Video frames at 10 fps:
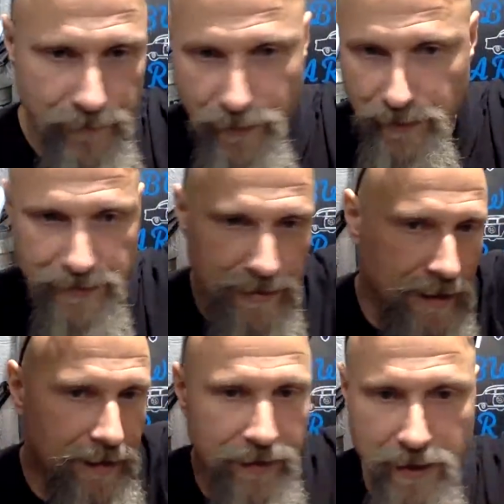you can
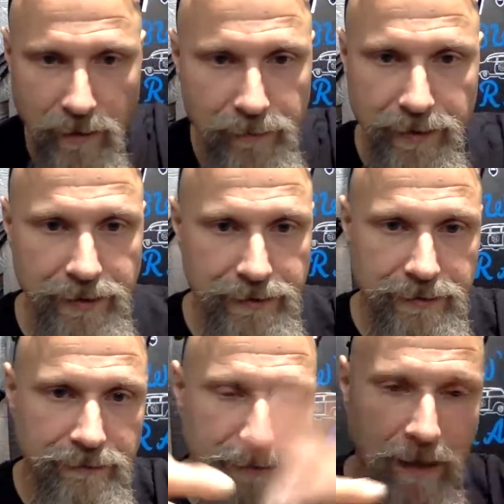stay in the
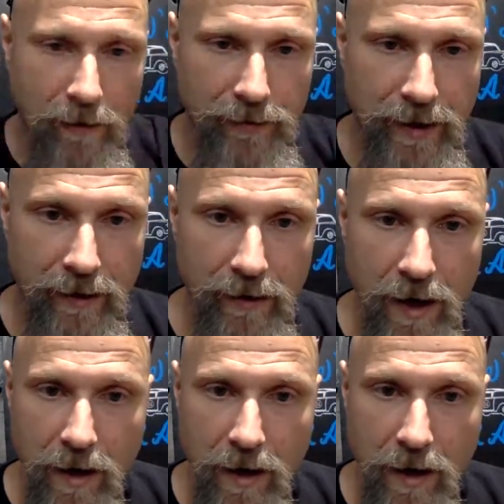company's healthcare,